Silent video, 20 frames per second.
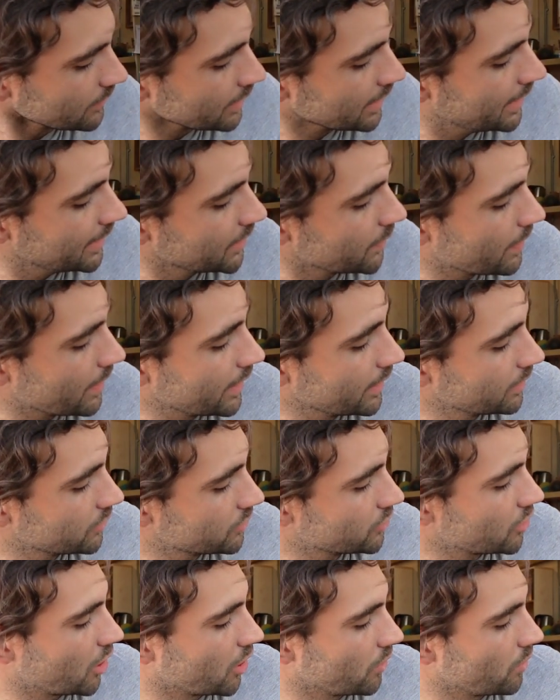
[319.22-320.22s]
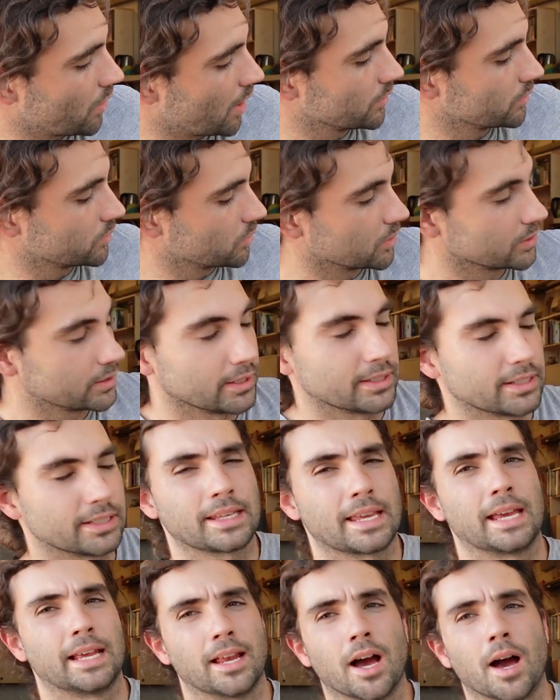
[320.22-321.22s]
Anyway, so I wanted to
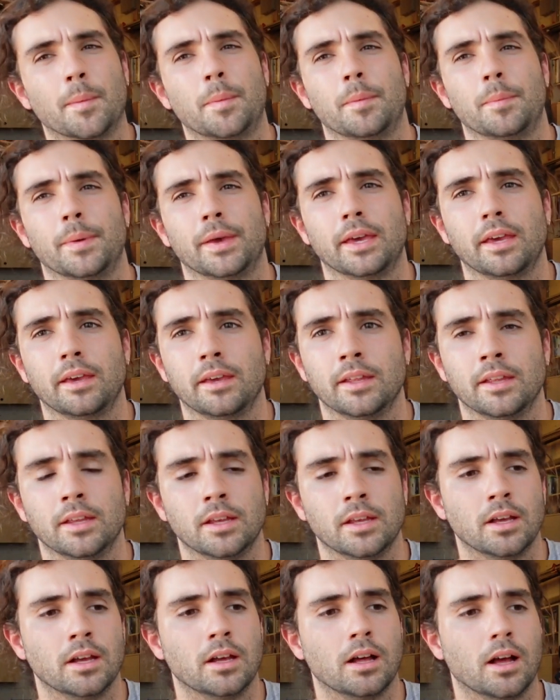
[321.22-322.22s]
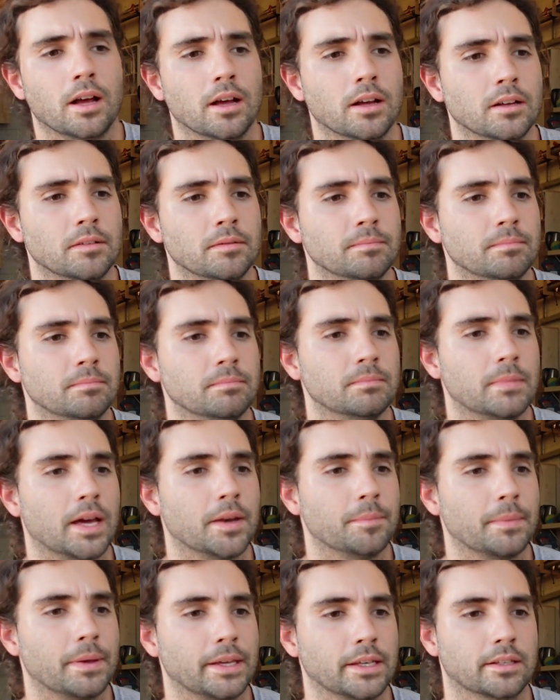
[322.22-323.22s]
scale it up a bit,
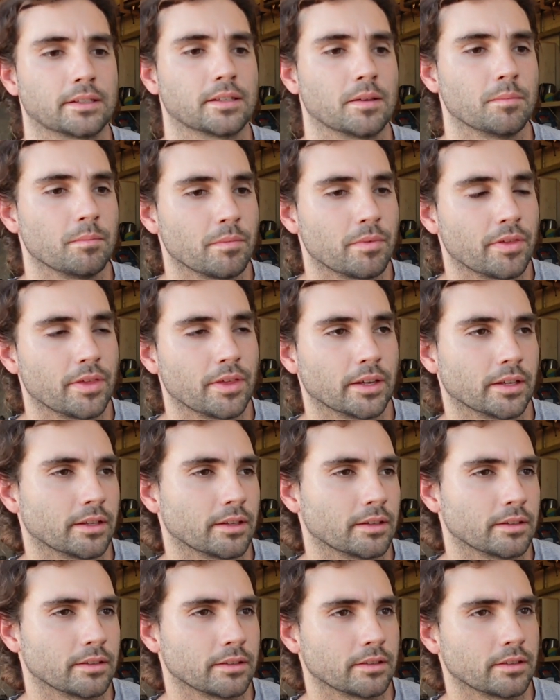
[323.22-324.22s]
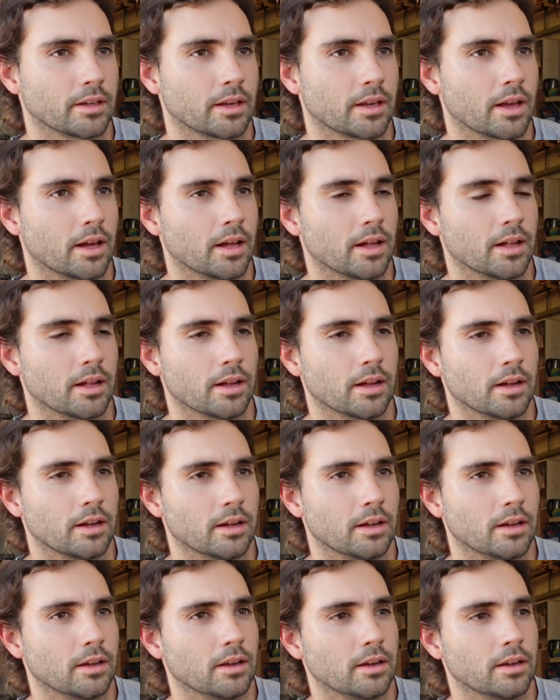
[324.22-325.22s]
and make something
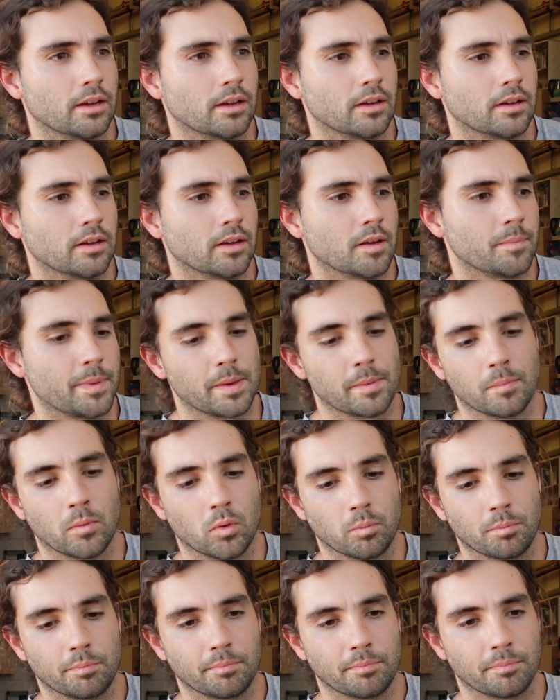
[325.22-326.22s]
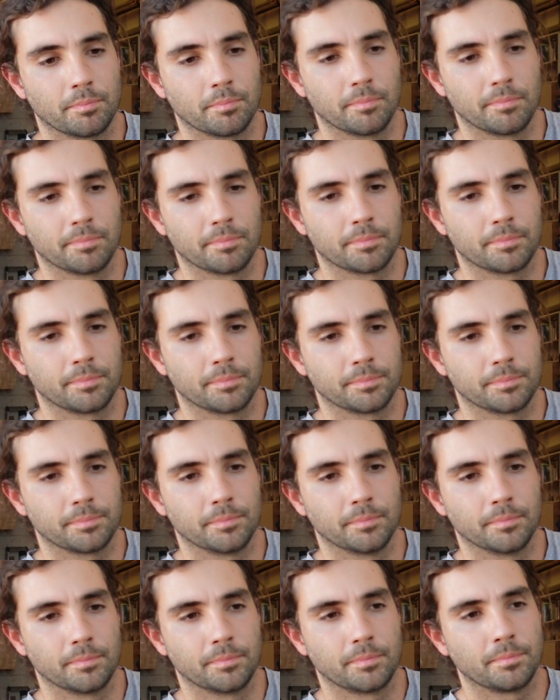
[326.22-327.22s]
a bit more,
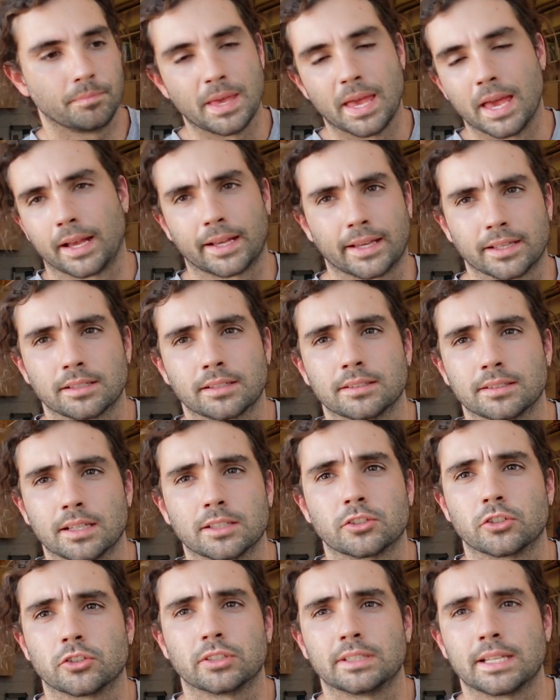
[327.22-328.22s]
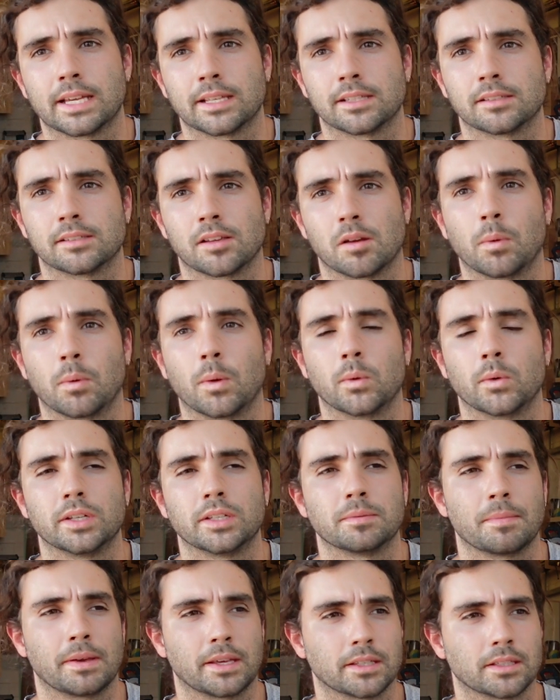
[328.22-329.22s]
yeah, I guess because that's just a test sample, I wanted
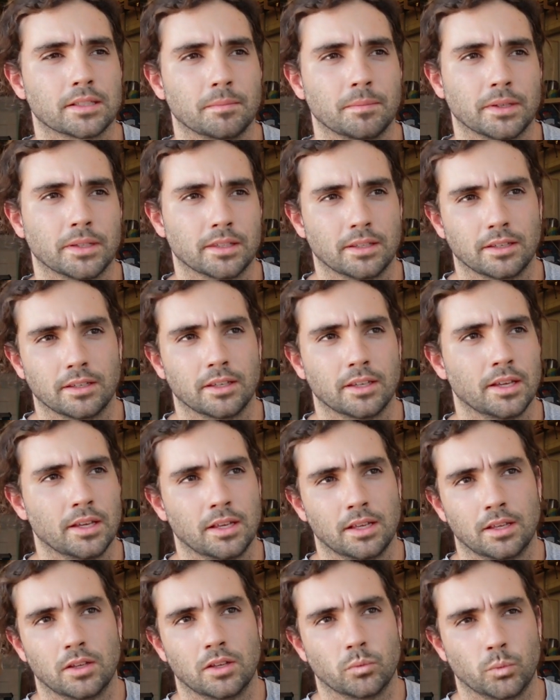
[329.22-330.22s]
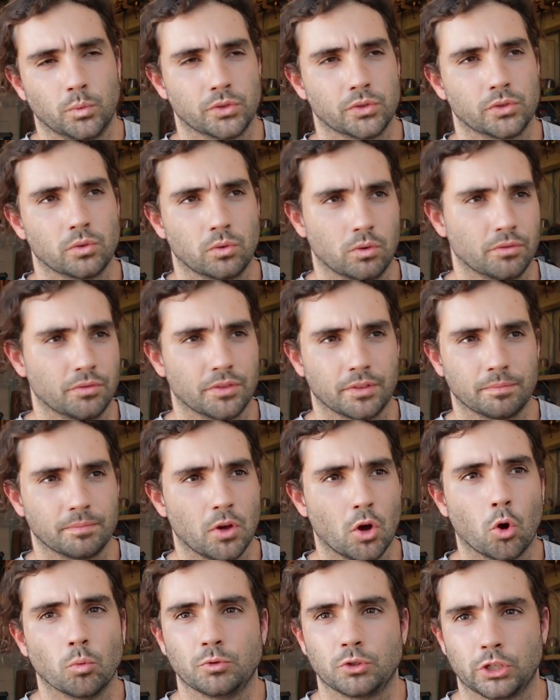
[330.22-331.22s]
to make something that was sort of an
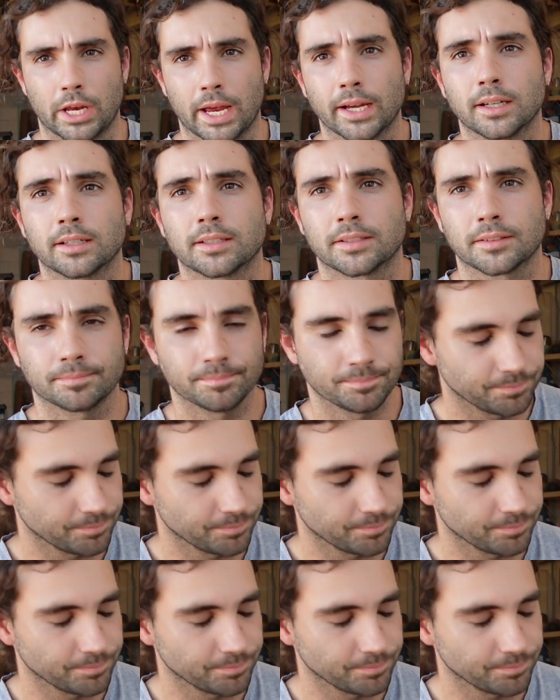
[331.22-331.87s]
object.